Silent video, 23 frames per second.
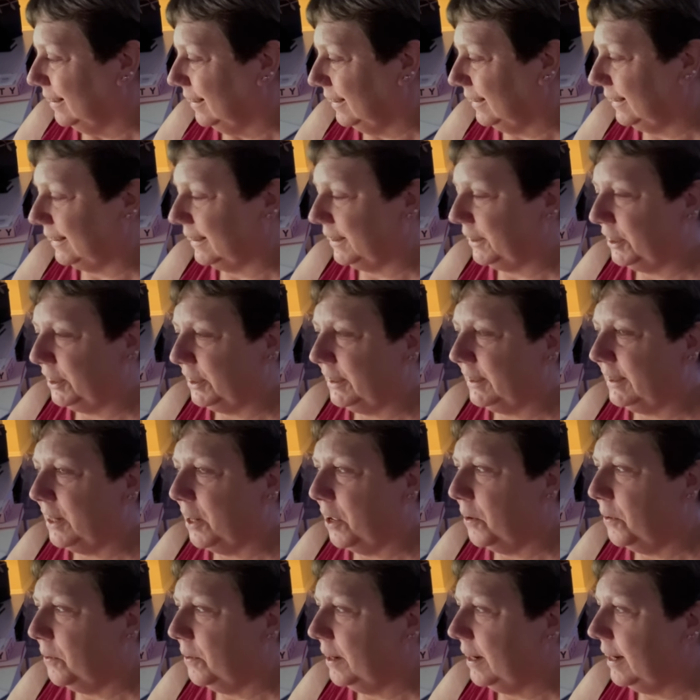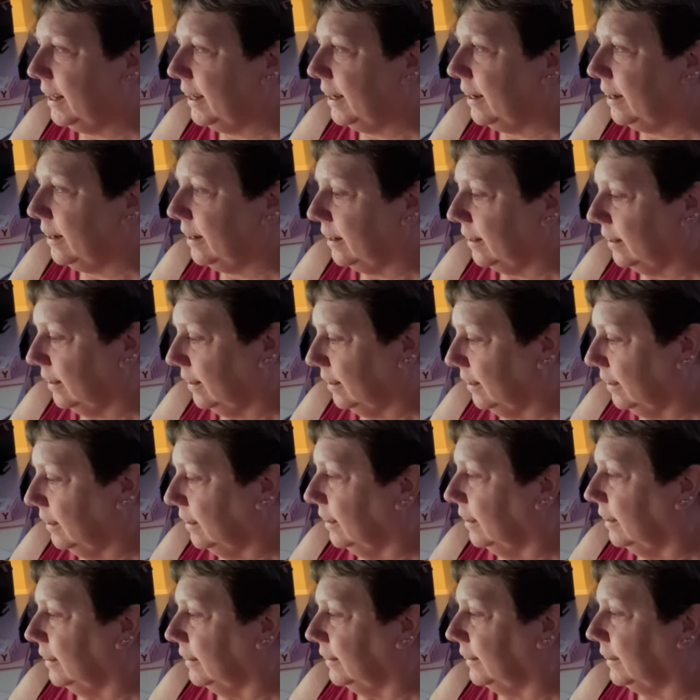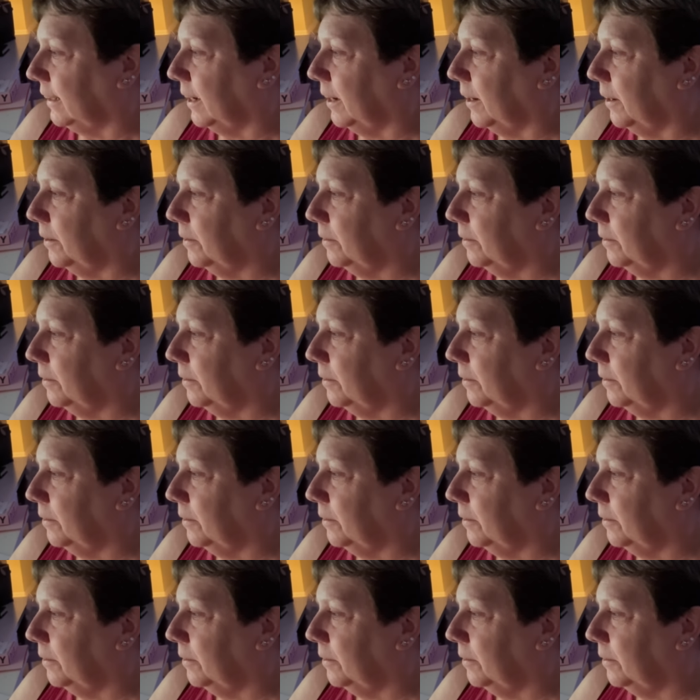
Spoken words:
said she's lonely. So